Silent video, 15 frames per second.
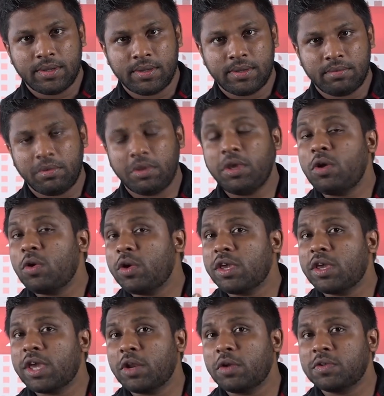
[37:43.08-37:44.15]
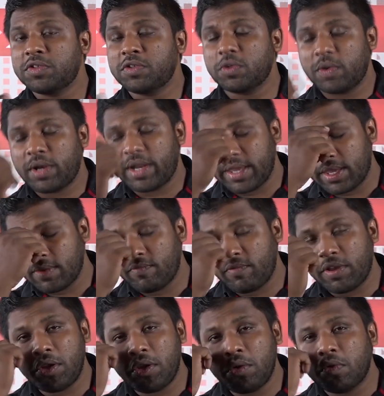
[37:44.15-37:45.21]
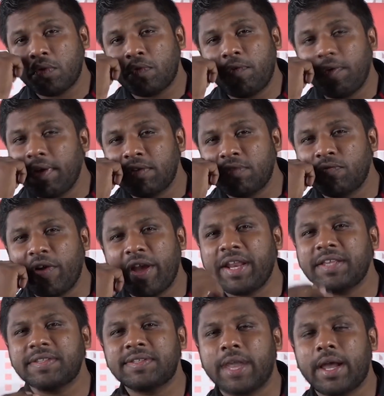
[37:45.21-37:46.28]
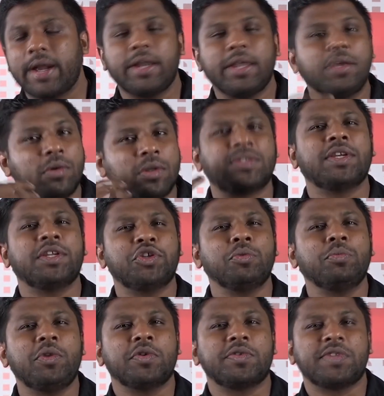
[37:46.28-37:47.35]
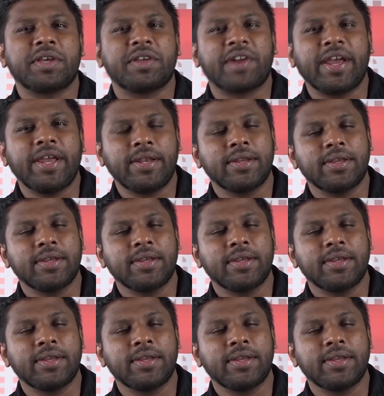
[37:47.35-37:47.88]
You can also, like when you feel very sad, you listen to music, right?